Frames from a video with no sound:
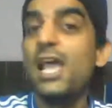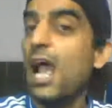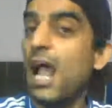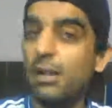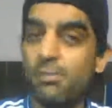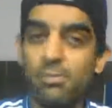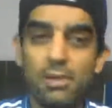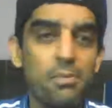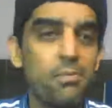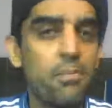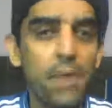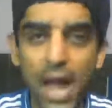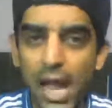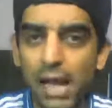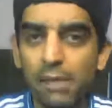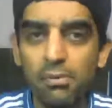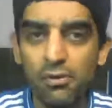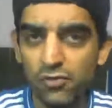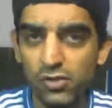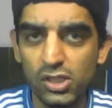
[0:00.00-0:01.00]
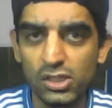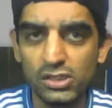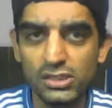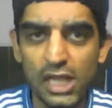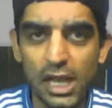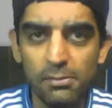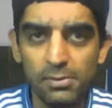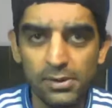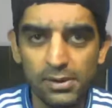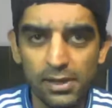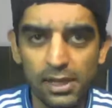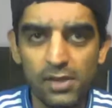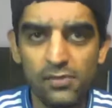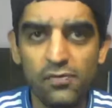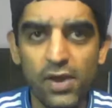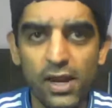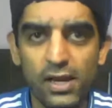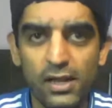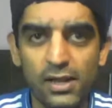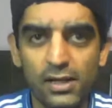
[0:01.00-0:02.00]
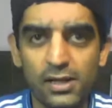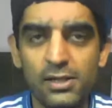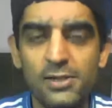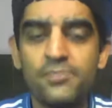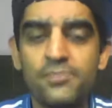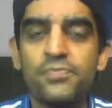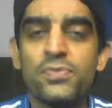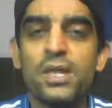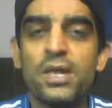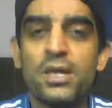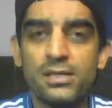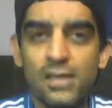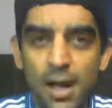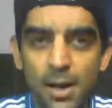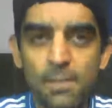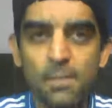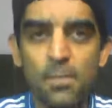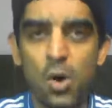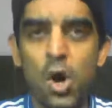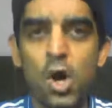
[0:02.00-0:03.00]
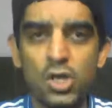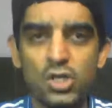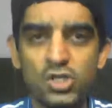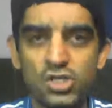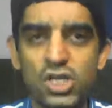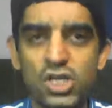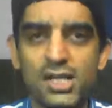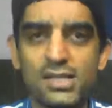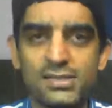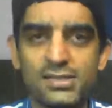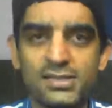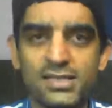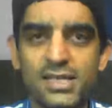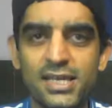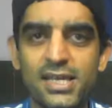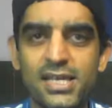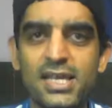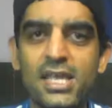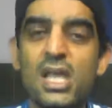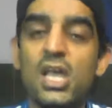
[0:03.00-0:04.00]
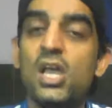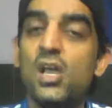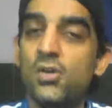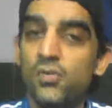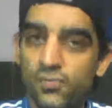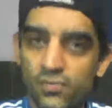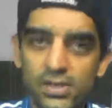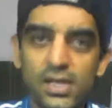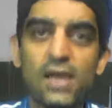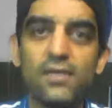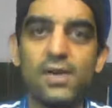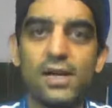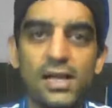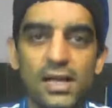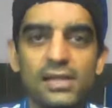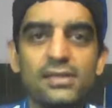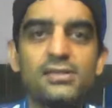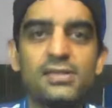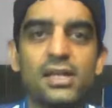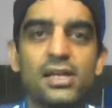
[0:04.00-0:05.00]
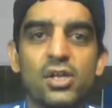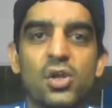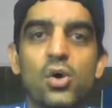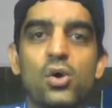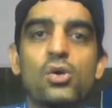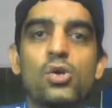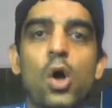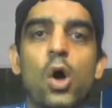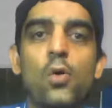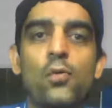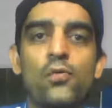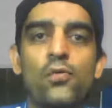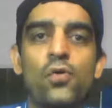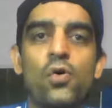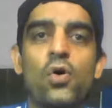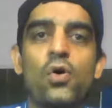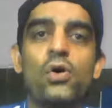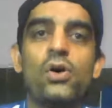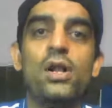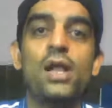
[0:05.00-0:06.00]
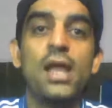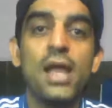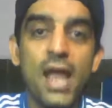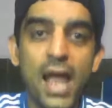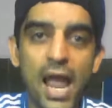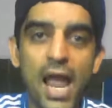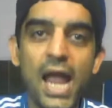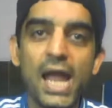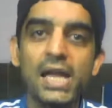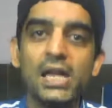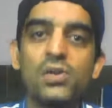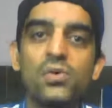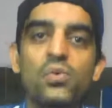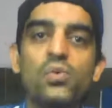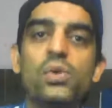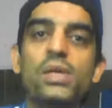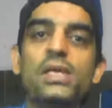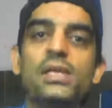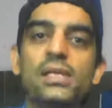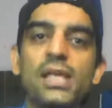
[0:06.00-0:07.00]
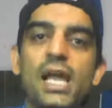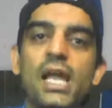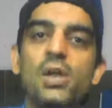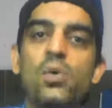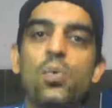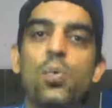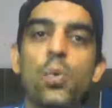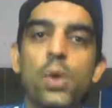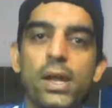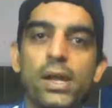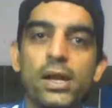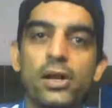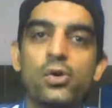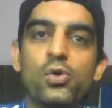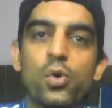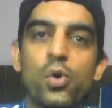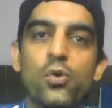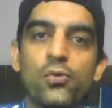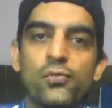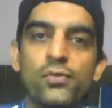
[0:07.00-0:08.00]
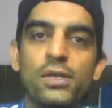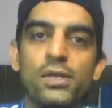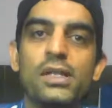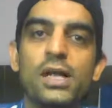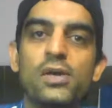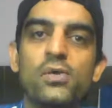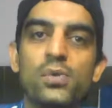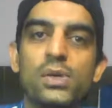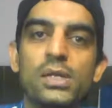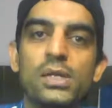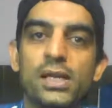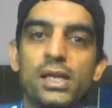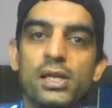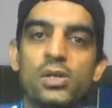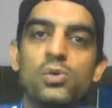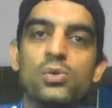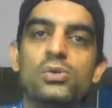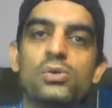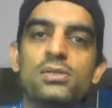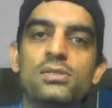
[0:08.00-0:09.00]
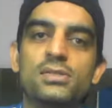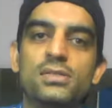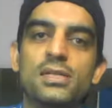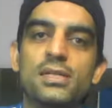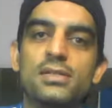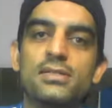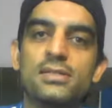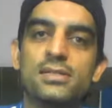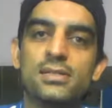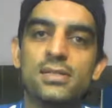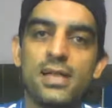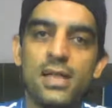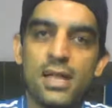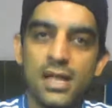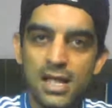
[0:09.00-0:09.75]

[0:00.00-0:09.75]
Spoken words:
I'll be back before the Champions League final. Come on, Chelsea. We have at least secured top 4 and we can win a trophy that we need to this season.